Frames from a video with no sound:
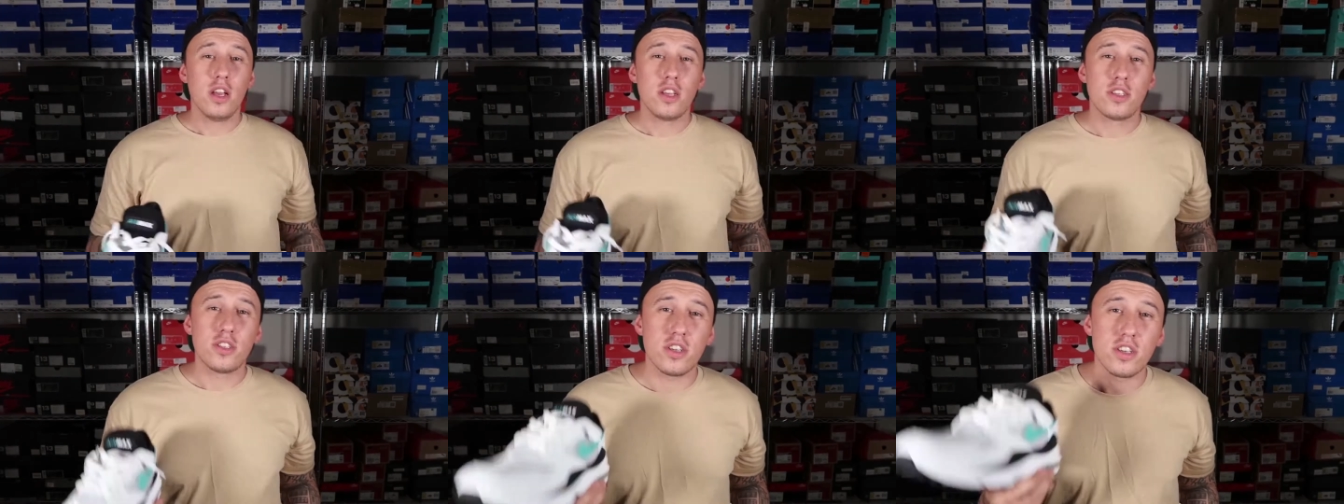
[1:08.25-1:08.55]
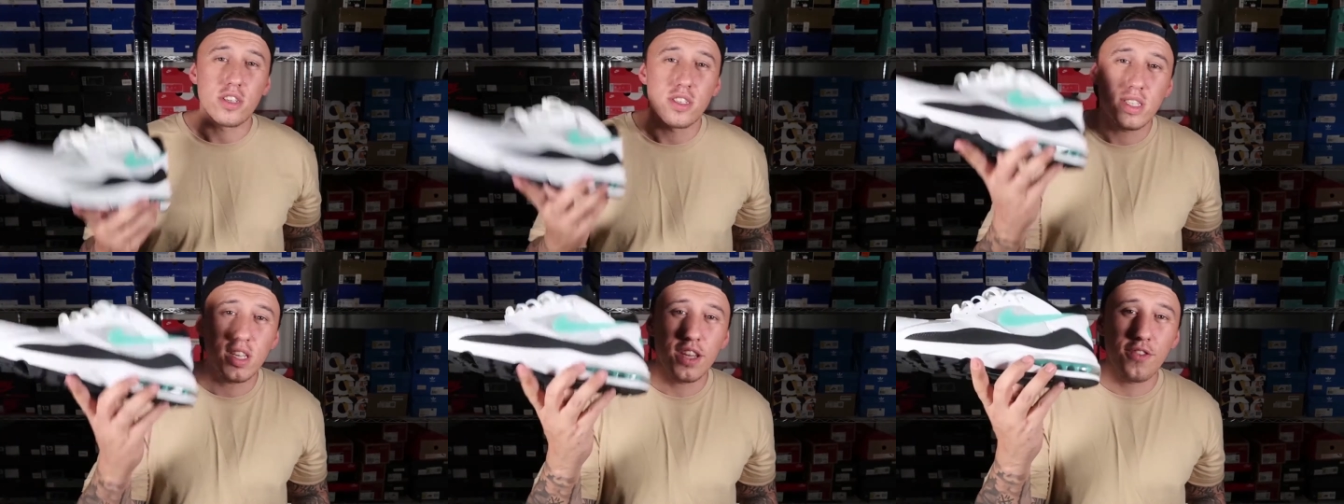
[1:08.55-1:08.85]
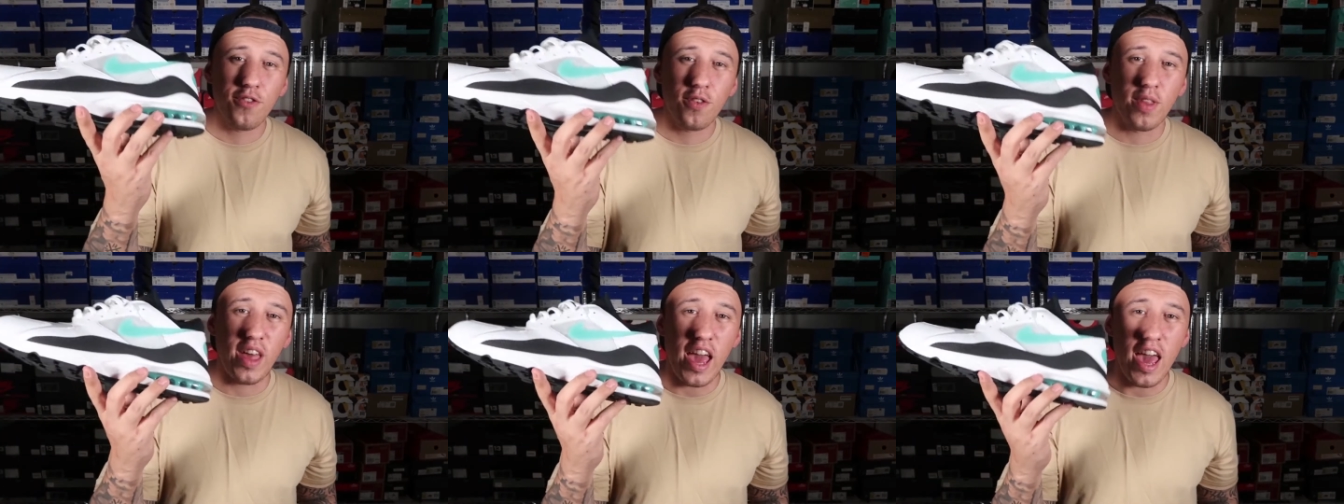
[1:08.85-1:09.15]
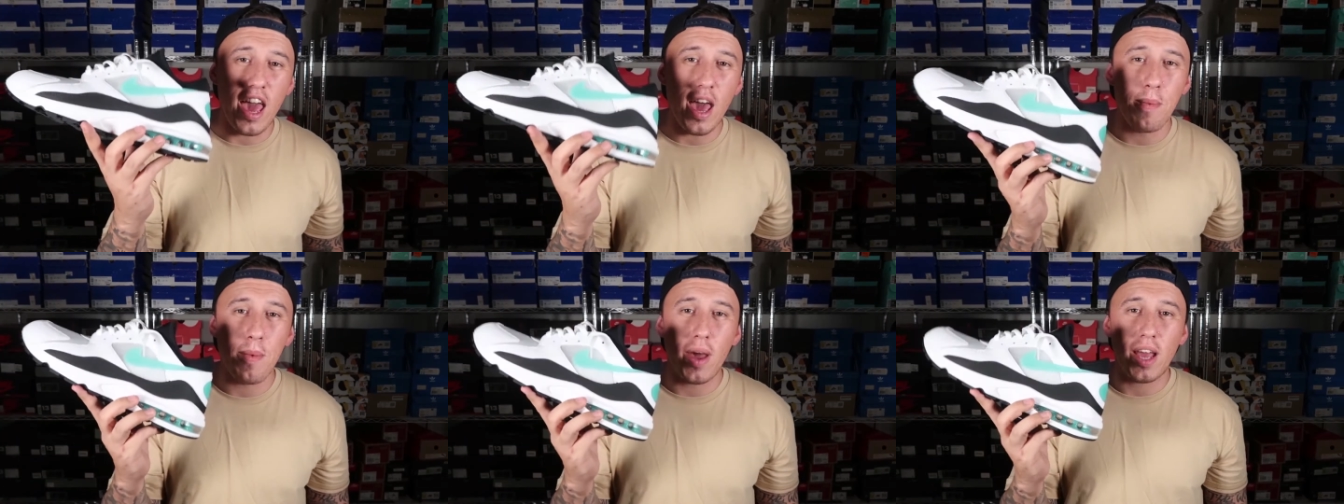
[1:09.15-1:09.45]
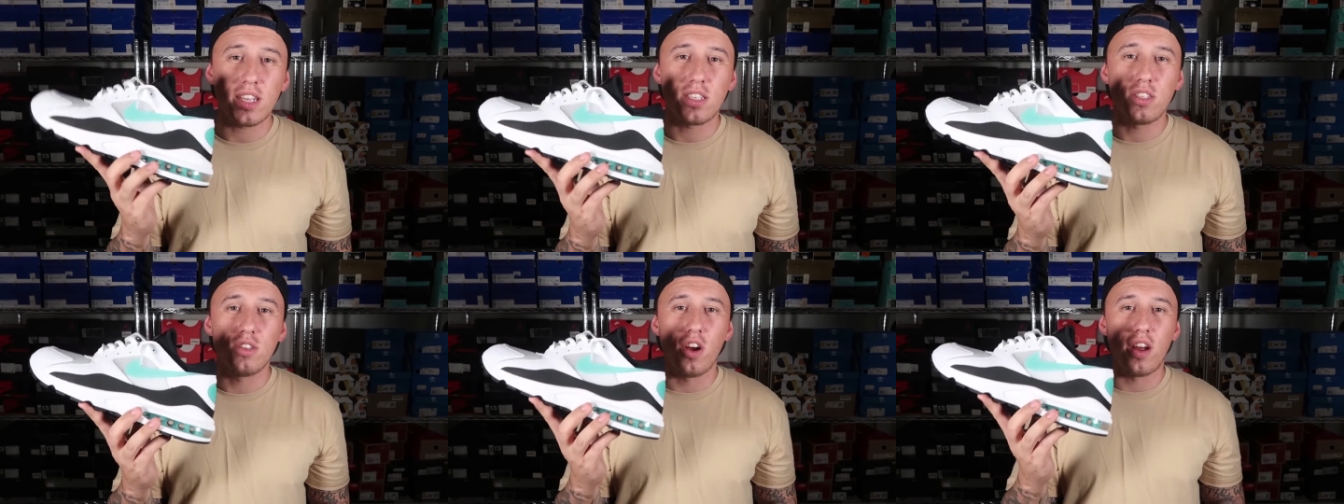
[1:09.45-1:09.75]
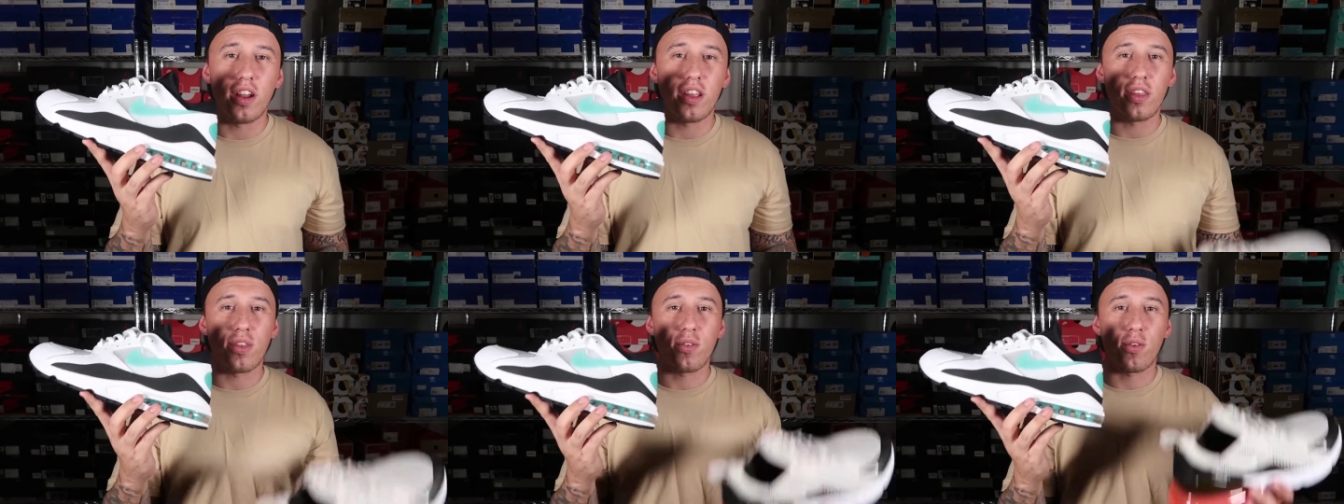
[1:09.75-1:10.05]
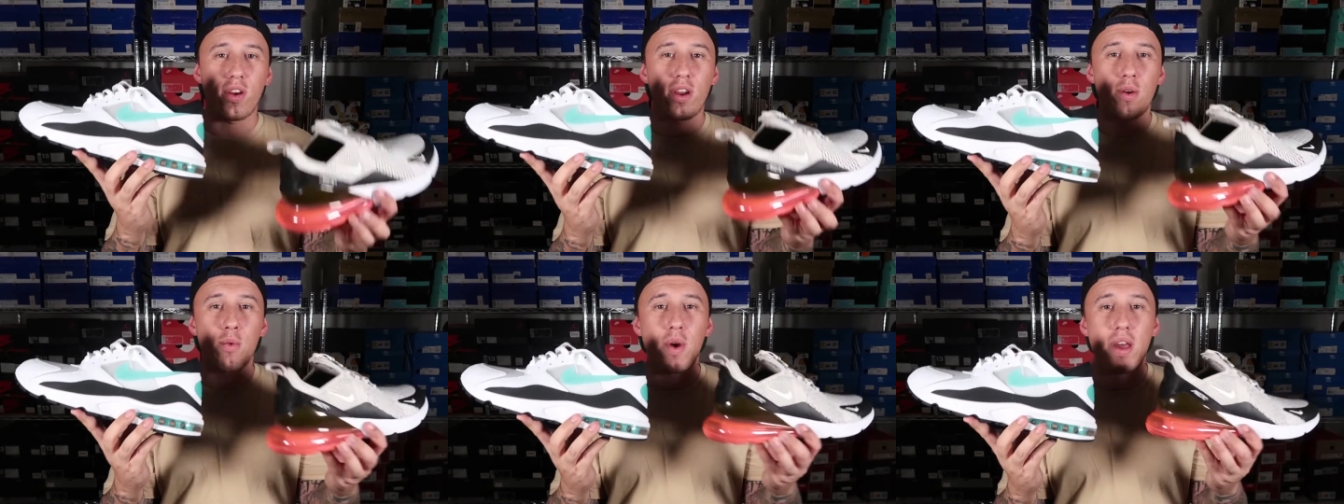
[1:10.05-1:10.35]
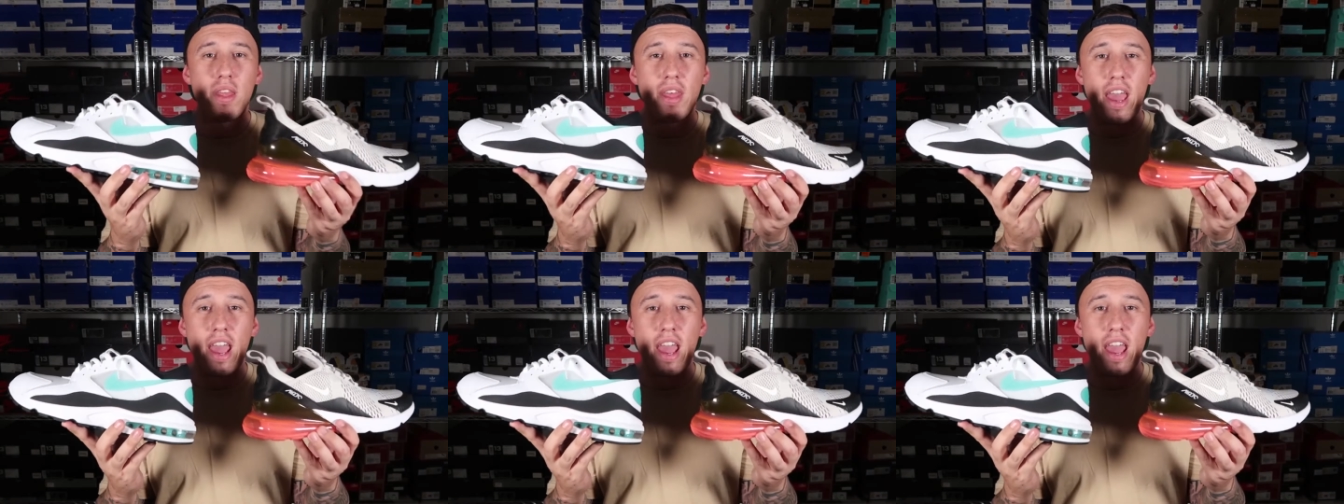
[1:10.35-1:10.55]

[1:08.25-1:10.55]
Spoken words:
So you can see from the Air Max 93 where